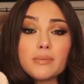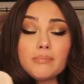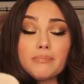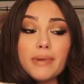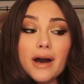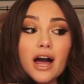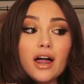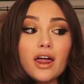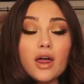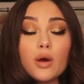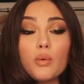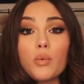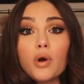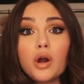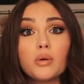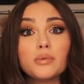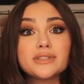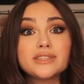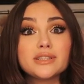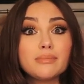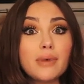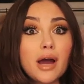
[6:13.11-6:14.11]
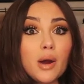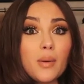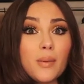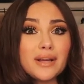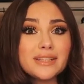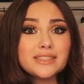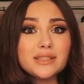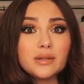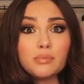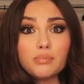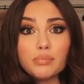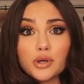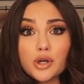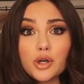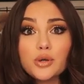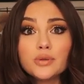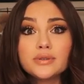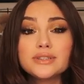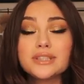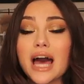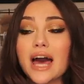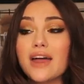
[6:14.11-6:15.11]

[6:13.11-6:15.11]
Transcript: a belt and wear it with some high-waisted boots.